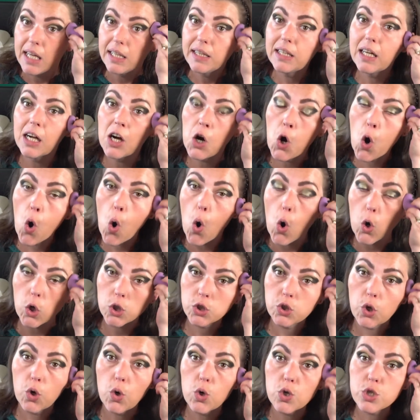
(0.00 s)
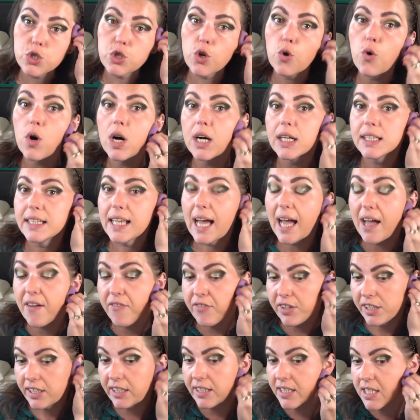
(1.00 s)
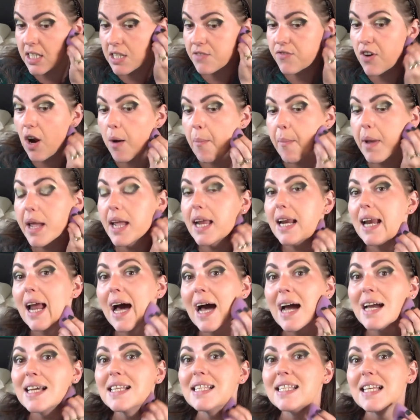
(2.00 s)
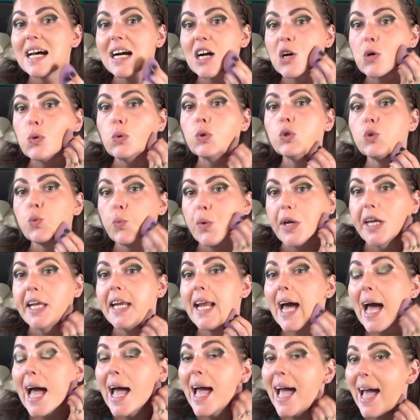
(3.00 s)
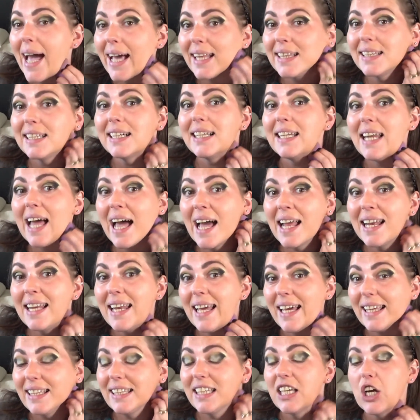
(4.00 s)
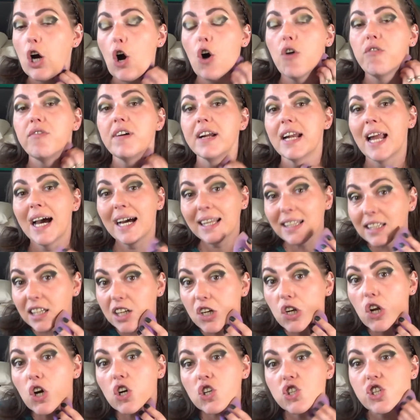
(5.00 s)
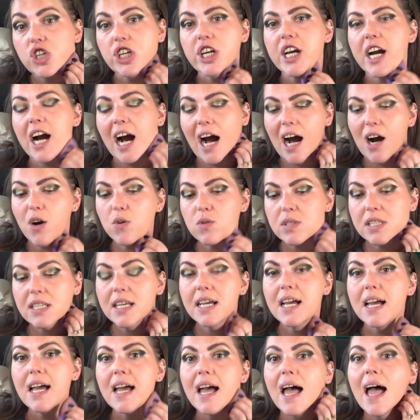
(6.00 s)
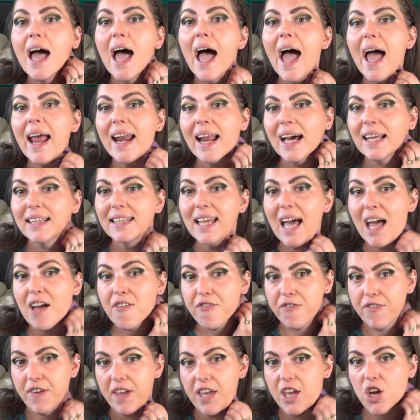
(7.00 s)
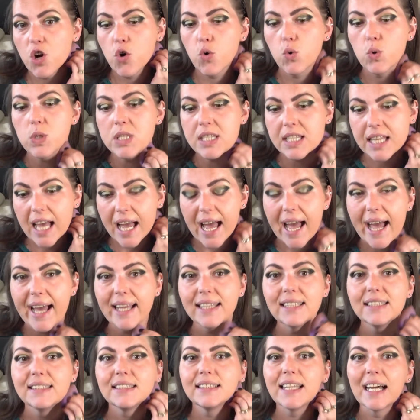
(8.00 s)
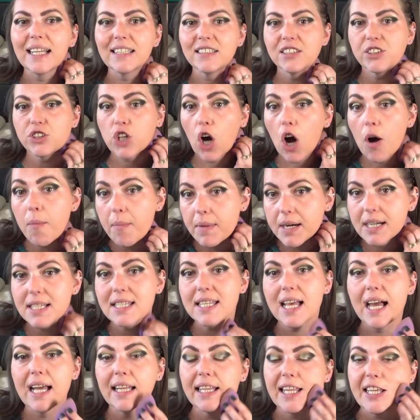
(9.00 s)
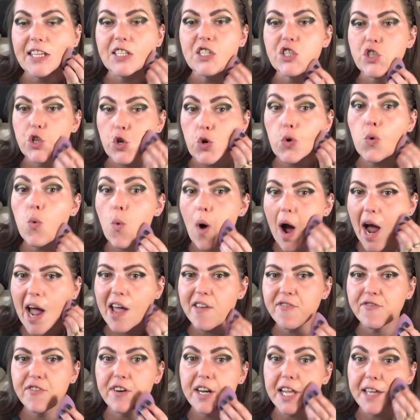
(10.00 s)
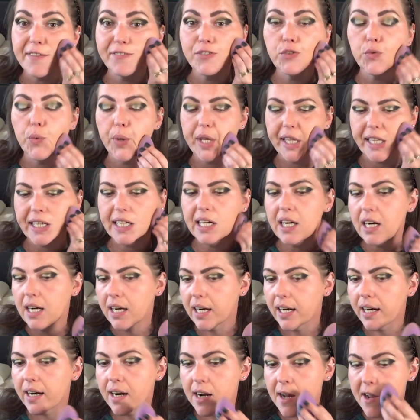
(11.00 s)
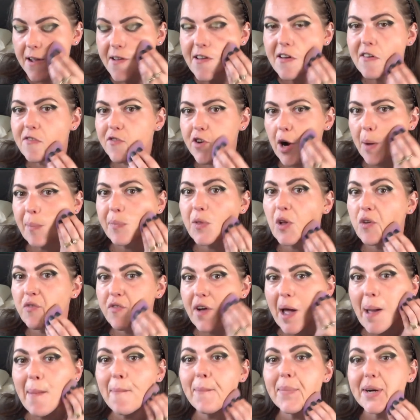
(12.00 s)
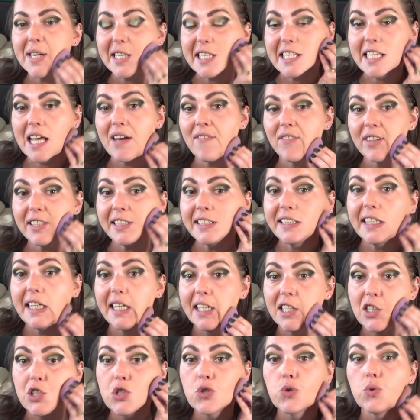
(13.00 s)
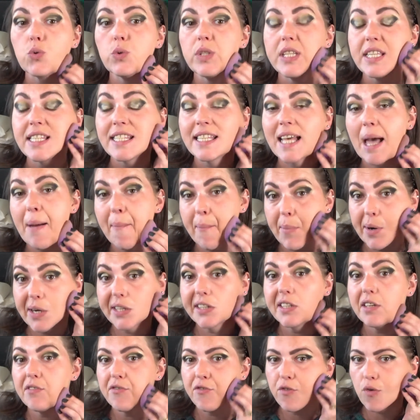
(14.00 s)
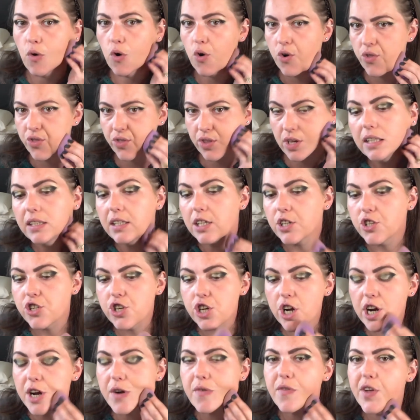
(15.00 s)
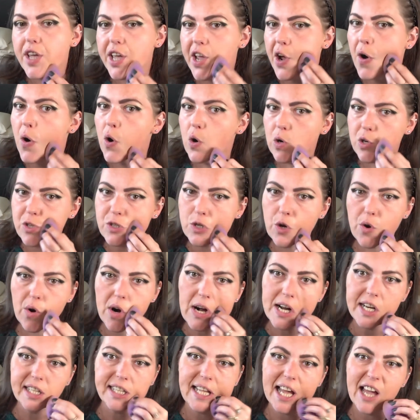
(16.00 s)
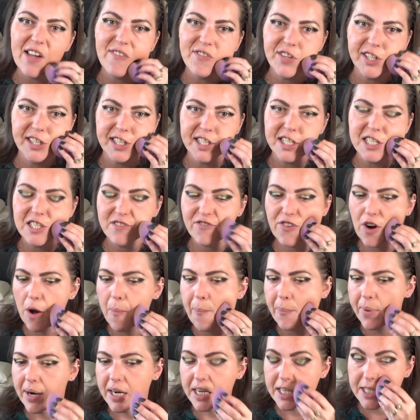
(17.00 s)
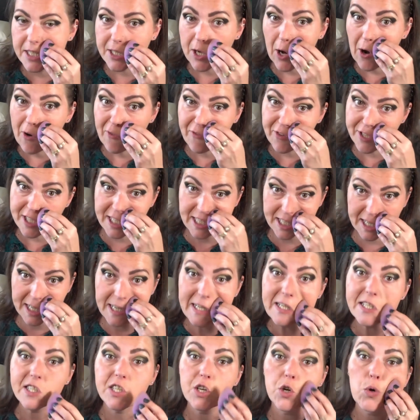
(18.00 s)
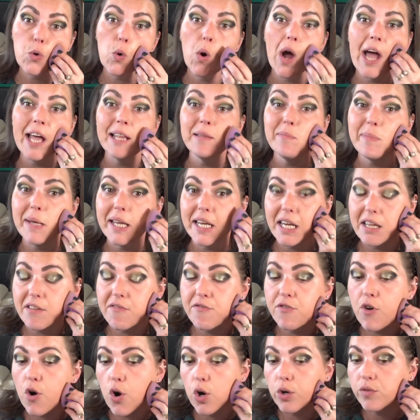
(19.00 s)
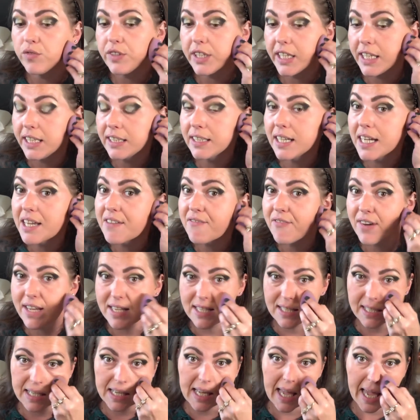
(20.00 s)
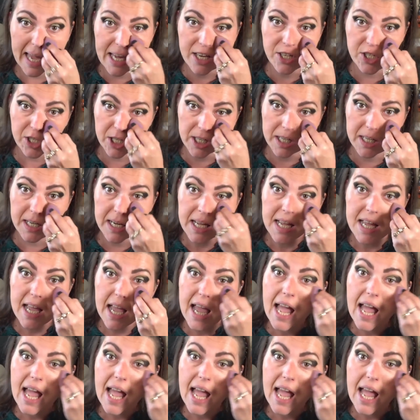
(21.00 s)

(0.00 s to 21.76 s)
The court also heard evidence from Eliza Goodwin and the landlady of another lodging house, Hannah Daffy, who said that Thomas and his new wife lived with her from November seventeenth to December the fourth. The jury also heard evidence from police officers who had been involved in the investigation,